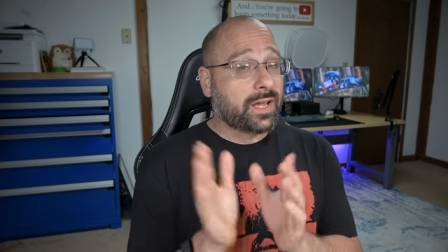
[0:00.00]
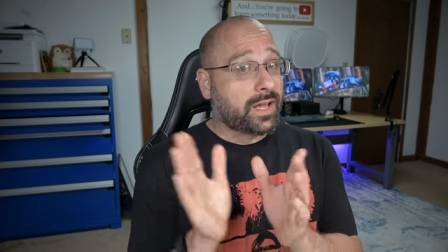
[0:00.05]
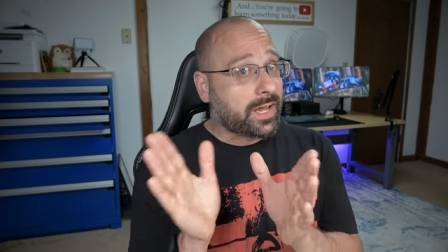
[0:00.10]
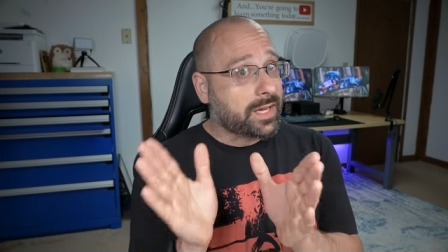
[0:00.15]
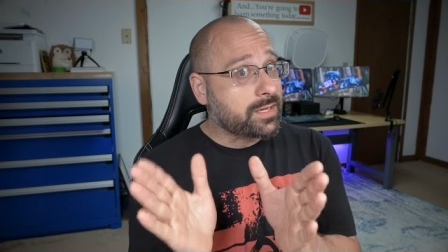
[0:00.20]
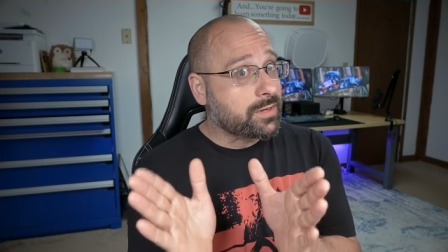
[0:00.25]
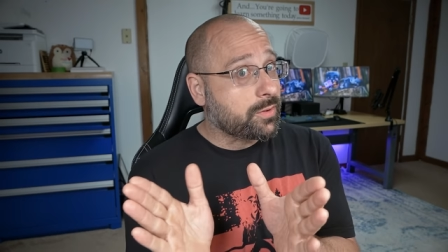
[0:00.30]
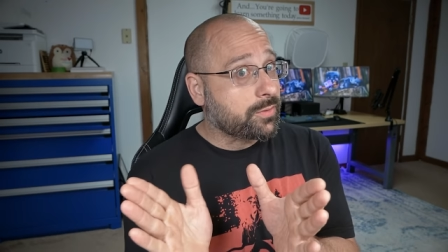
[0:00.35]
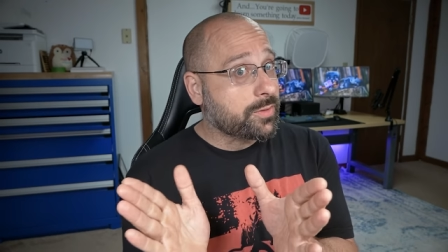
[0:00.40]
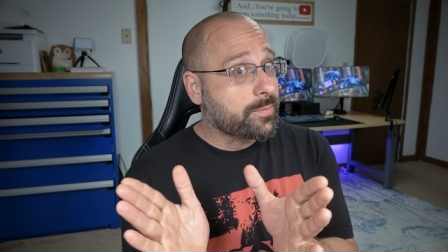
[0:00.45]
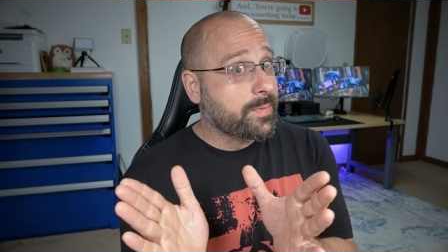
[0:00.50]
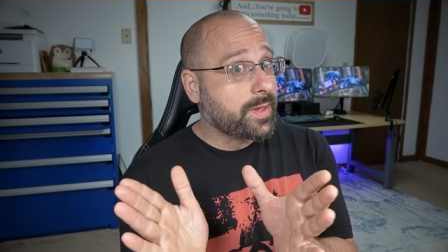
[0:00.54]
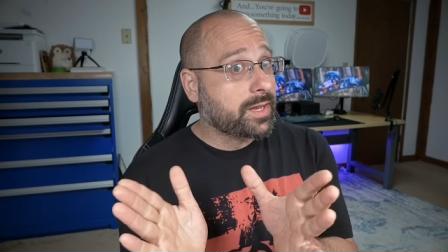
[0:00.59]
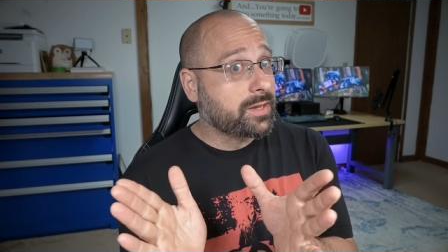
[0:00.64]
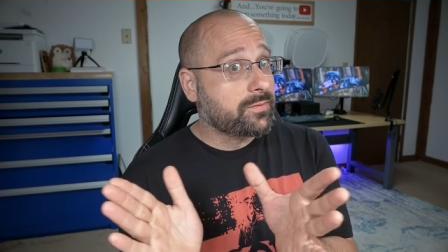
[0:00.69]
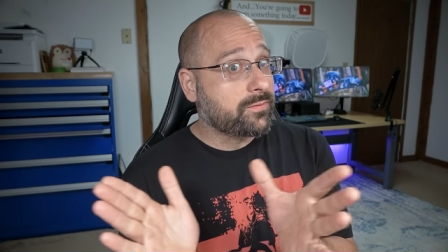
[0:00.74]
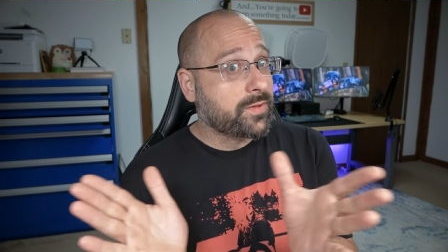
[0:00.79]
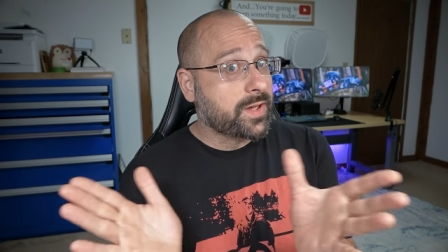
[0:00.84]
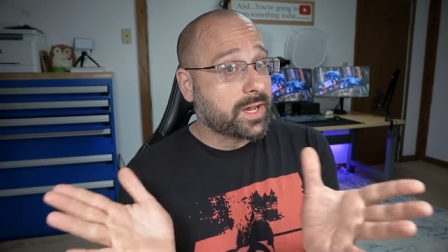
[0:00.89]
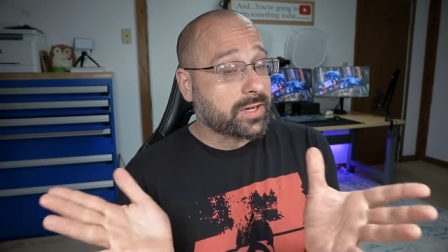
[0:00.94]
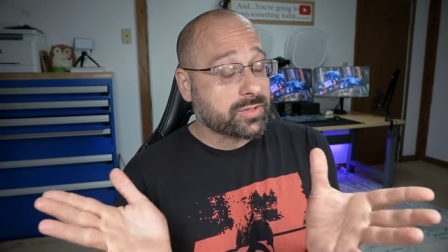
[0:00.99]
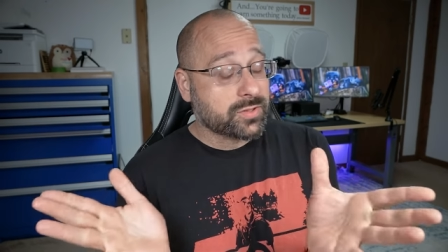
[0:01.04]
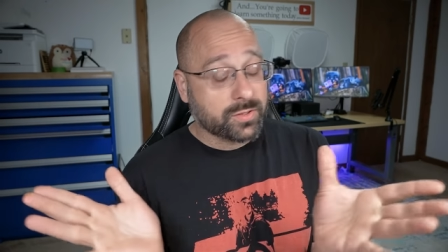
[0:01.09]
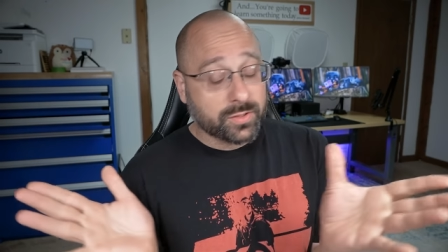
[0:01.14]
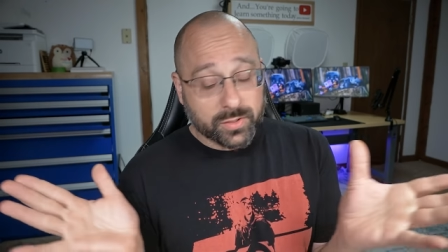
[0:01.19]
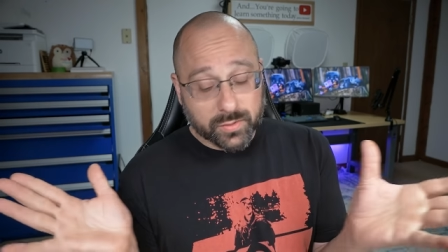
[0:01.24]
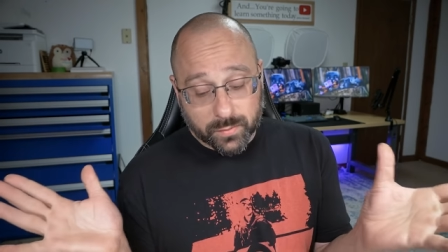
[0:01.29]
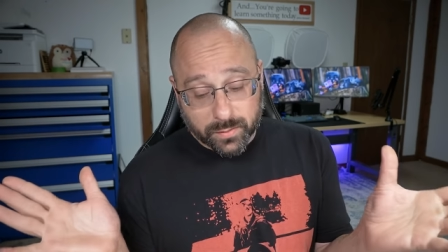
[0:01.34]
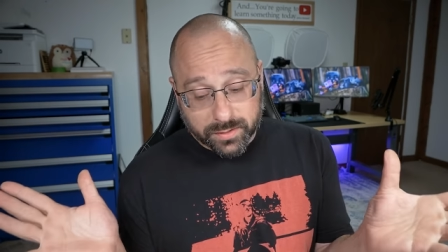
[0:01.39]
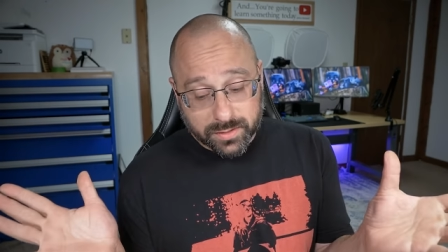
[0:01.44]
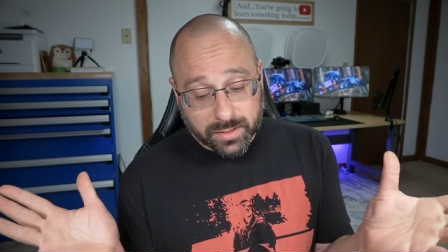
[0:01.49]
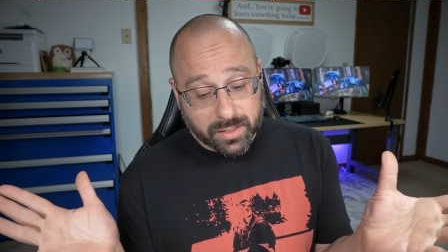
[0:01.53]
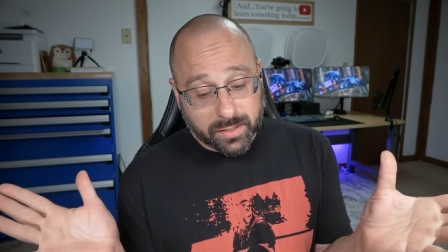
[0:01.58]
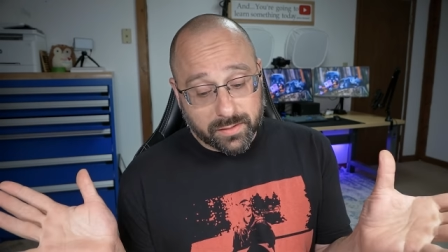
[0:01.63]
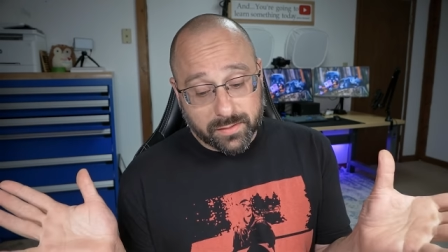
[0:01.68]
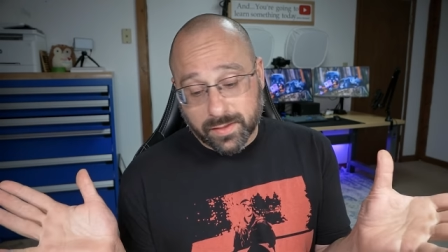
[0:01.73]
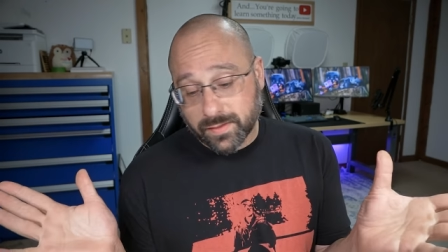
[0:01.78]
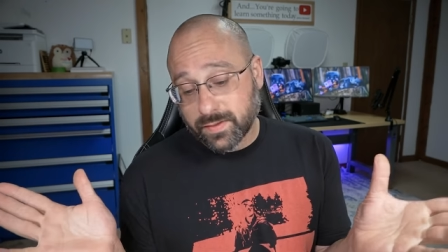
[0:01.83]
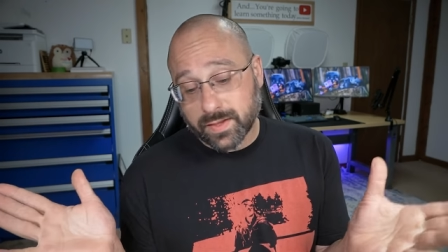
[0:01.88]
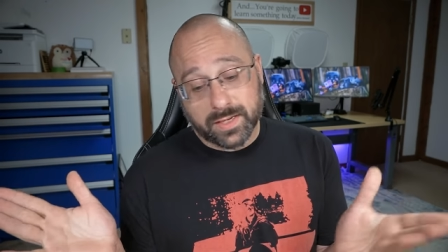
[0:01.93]
I know the manufacturers will tell you
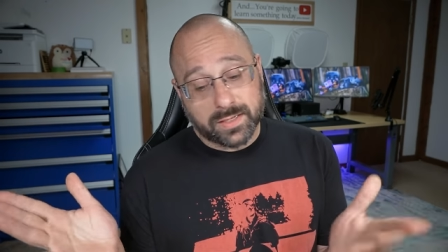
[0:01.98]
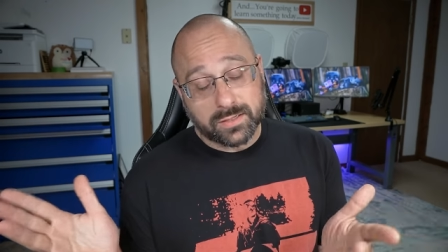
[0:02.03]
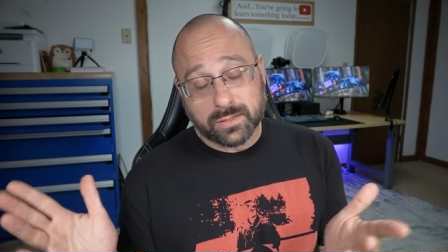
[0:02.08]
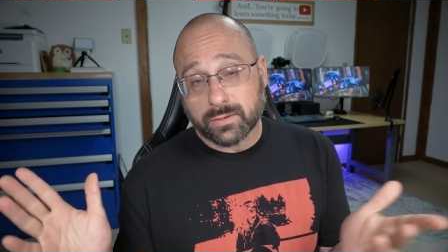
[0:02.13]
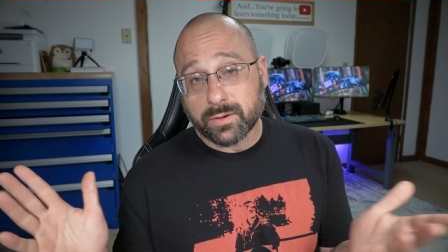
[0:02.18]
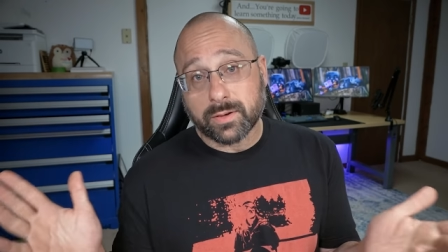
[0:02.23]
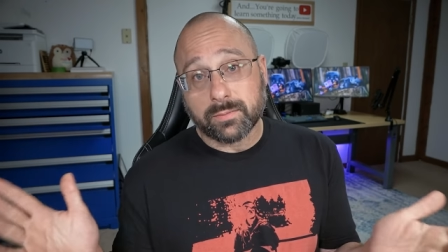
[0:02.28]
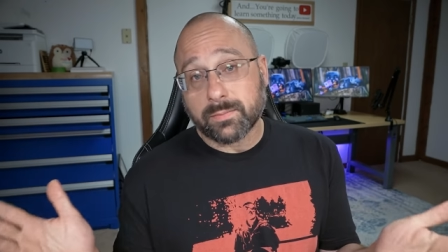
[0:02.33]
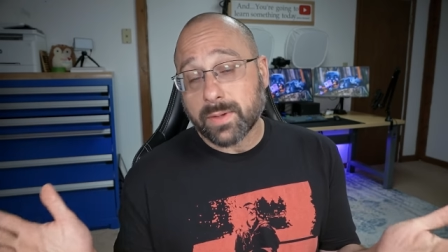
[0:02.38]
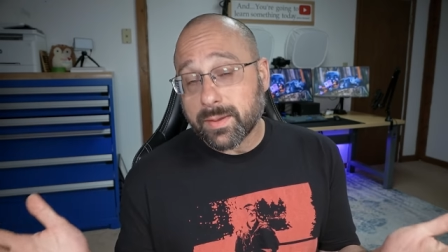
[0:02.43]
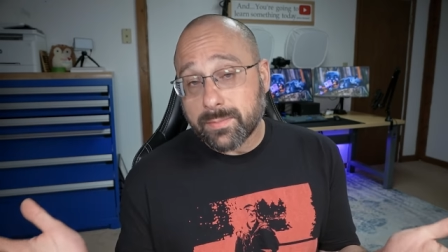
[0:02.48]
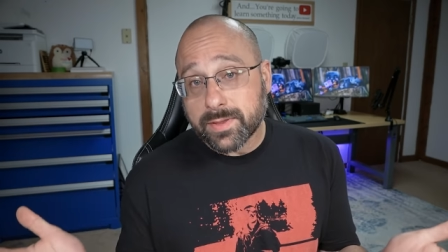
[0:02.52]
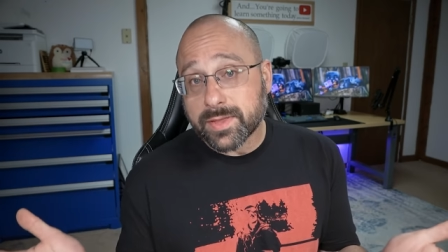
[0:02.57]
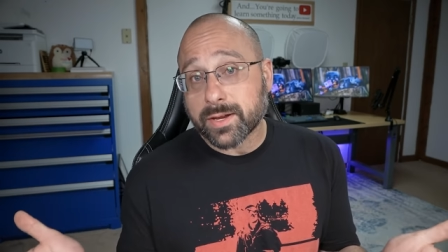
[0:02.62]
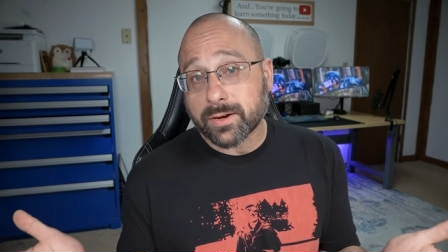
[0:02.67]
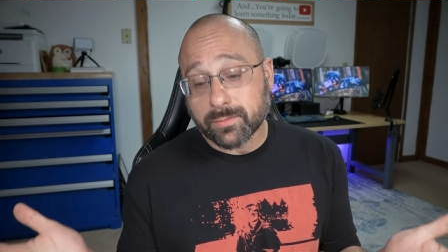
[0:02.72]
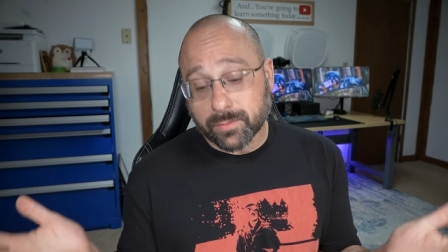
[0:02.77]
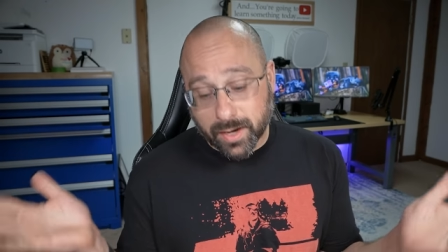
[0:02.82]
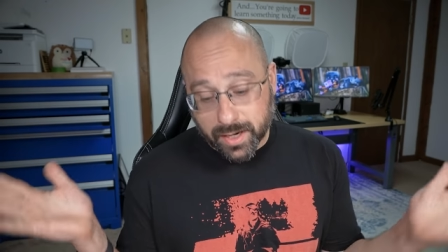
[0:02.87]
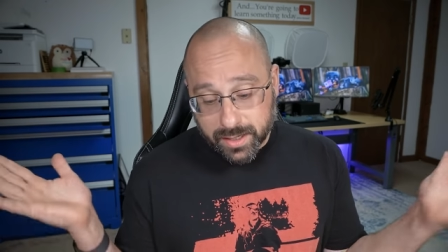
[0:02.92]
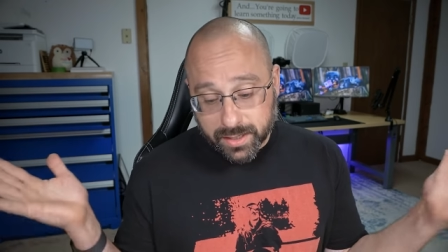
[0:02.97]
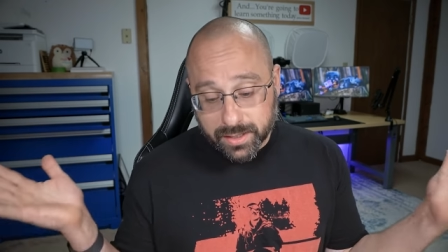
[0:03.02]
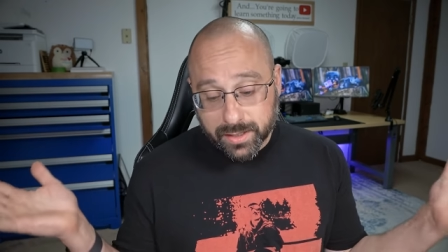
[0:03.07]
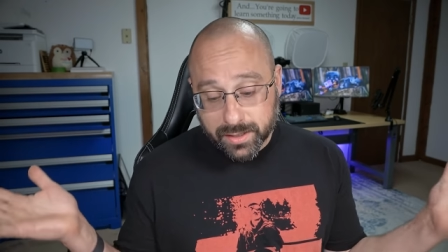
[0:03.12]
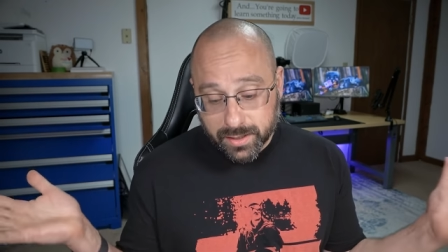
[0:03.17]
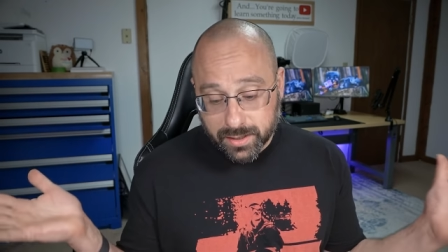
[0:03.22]
that they do, and maybe they're right,